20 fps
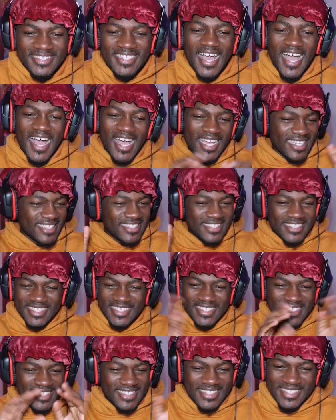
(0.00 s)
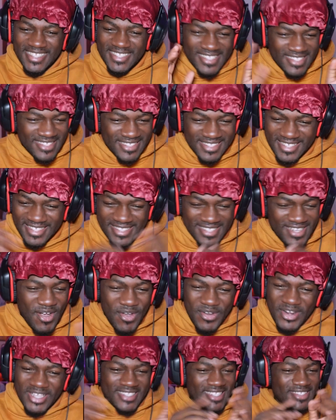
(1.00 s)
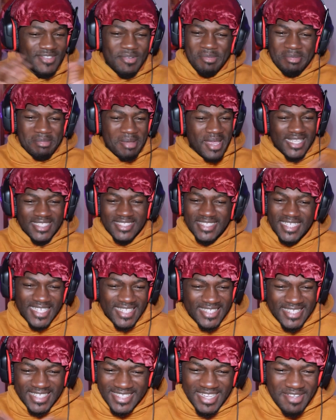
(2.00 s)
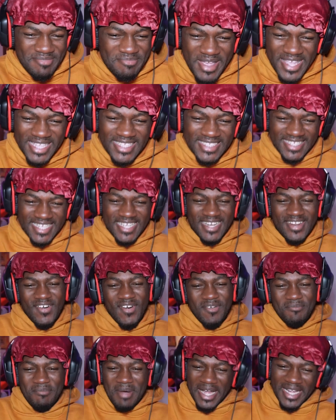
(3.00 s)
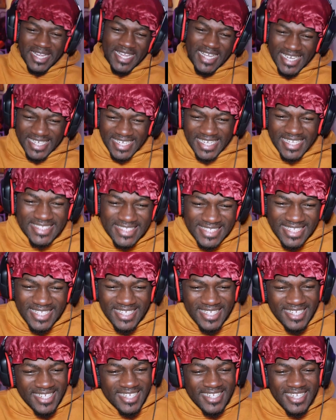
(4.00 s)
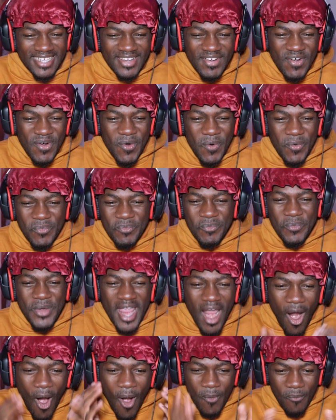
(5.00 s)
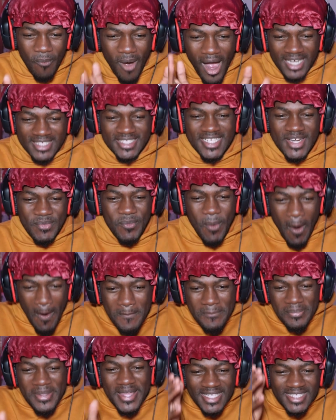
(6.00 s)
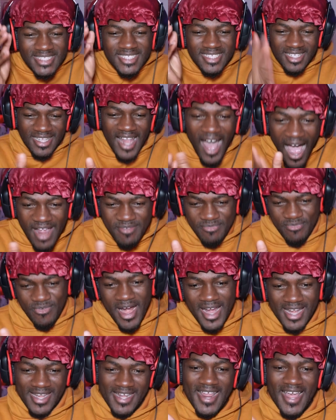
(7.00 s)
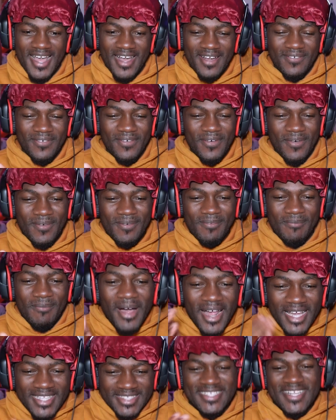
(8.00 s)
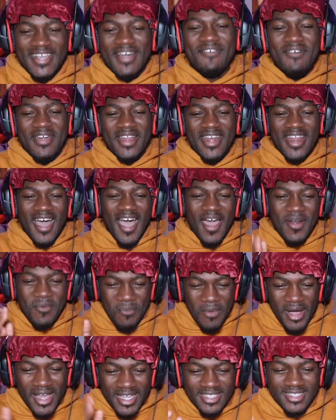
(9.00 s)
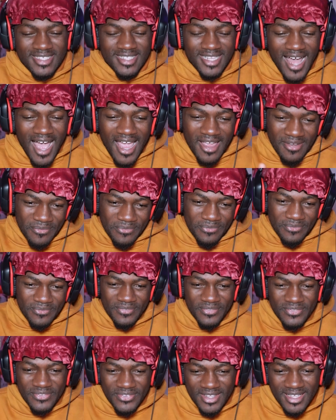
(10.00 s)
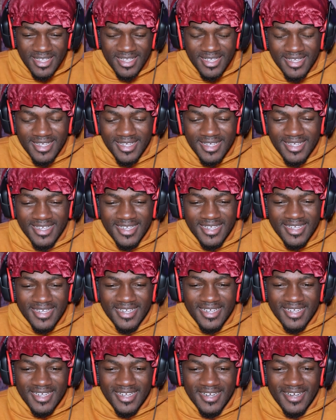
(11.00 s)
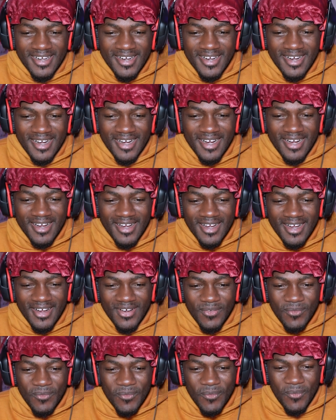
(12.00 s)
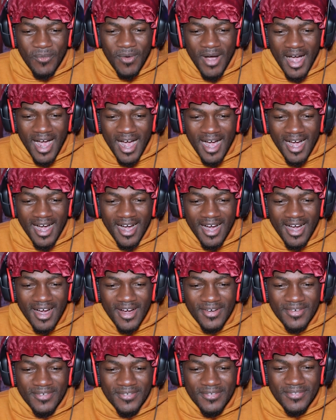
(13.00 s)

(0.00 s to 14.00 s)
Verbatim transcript: Nah, this is this is this is this is this is amazing. This is amazing. Oh my goodness. we are watching One Piece live right now. What is going on? What is life? And become king of the pirates. Wow.